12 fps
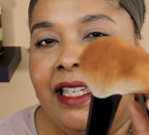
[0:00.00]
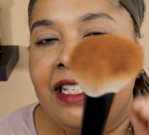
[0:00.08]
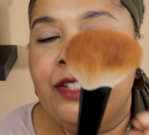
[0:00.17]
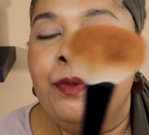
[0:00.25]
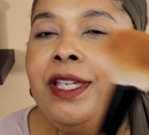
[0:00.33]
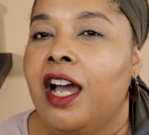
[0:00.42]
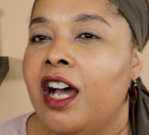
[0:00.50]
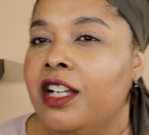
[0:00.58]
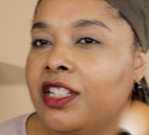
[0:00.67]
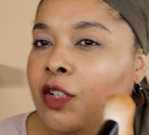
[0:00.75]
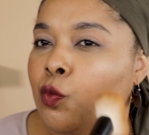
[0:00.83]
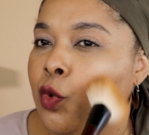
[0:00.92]
is
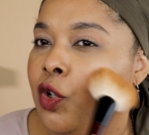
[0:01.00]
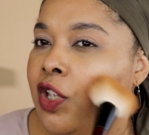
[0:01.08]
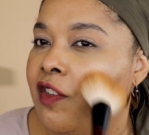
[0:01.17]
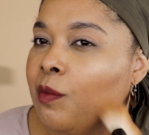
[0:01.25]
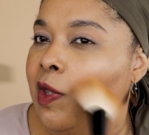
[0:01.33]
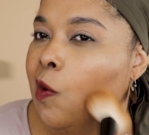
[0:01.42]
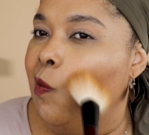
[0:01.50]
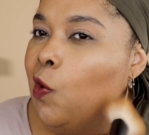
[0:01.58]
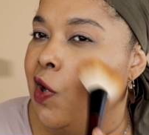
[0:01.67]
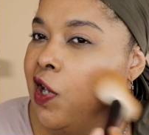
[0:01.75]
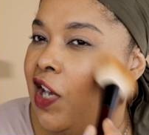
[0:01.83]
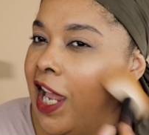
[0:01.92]
because it will give me a
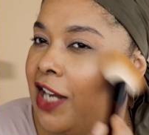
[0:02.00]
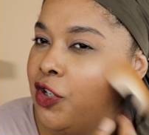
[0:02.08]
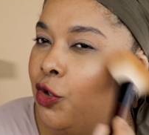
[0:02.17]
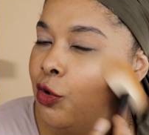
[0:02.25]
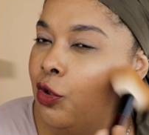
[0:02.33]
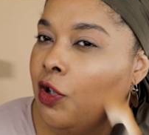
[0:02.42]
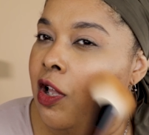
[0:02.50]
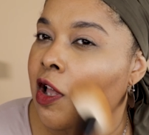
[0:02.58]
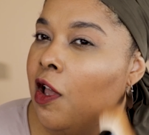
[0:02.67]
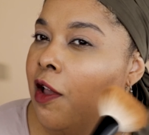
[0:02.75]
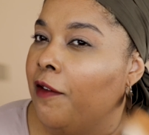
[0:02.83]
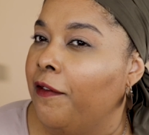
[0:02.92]
more natural
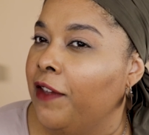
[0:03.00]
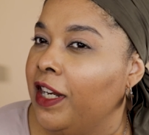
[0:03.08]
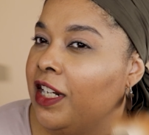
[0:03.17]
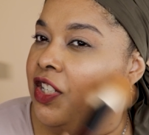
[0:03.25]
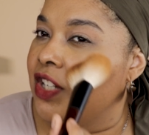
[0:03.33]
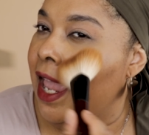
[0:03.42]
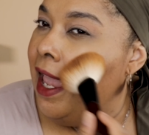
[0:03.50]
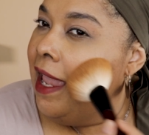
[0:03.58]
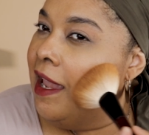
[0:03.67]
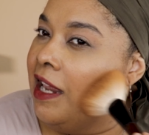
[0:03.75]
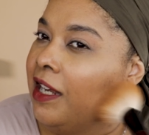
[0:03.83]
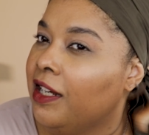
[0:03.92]
finish,
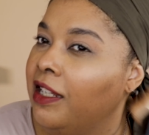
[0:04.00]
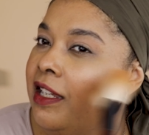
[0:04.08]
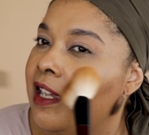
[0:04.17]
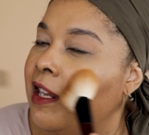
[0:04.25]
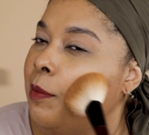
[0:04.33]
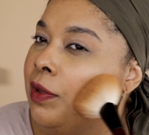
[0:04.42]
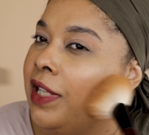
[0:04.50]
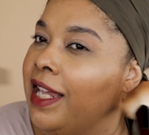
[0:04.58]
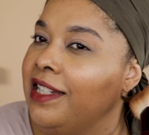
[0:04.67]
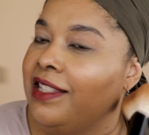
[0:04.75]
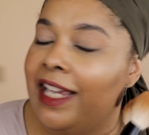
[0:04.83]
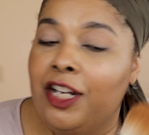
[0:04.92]
and it
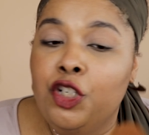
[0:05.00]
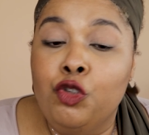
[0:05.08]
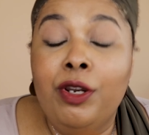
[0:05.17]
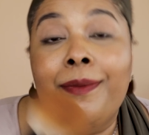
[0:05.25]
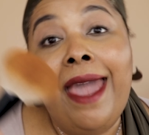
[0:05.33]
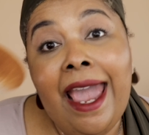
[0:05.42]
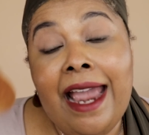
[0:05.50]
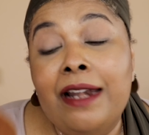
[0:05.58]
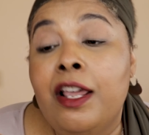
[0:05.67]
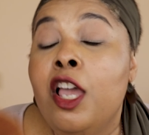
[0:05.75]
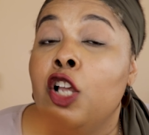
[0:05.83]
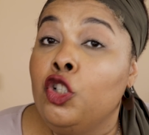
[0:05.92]
blends like a dream.
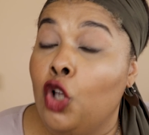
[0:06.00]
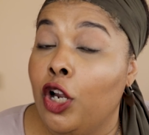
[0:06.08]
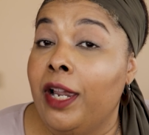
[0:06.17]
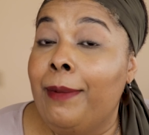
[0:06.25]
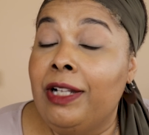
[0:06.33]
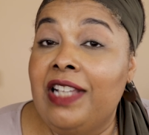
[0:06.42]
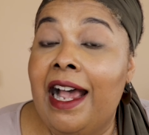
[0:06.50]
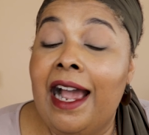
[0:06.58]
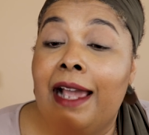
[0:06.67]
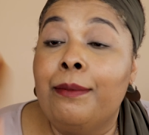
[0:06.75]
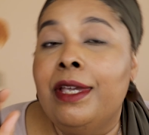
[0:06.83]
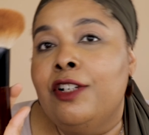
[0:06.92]
And talking about
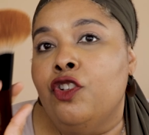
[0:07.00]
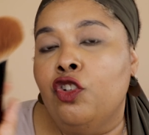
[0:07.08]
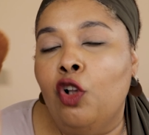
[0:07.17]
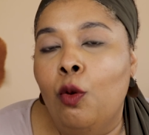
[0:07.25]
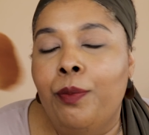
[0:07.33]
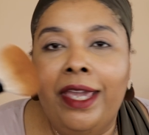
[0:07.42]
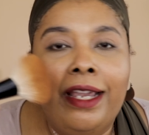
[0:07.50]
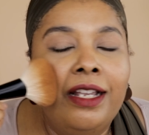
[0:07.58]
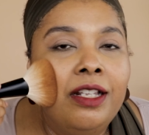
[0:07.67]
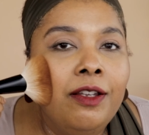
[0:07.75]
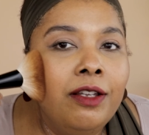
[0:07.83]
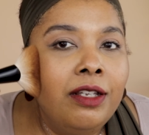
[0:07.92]
time, it's so
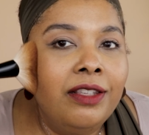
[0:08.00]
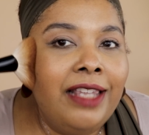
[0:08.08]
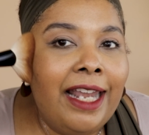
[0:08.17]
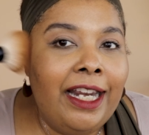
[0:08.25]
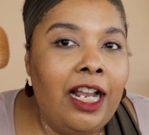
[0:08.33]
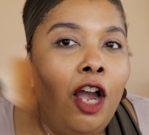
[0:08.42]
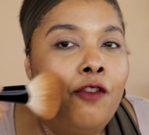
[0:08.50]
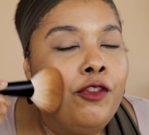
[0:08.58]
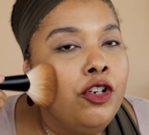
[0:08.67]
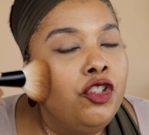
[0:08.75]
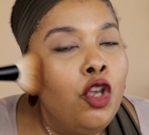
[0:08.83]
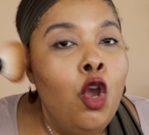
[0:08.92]
big that it
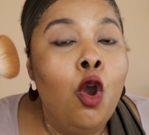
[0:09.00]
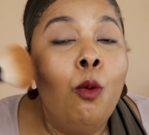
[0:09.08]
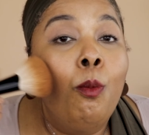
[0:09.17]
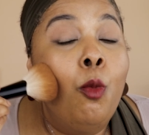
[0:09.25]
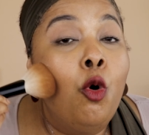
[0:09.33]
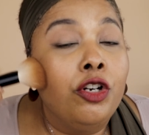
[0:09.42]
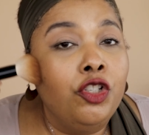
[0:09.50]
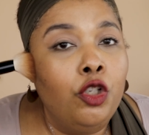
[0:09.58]
covers more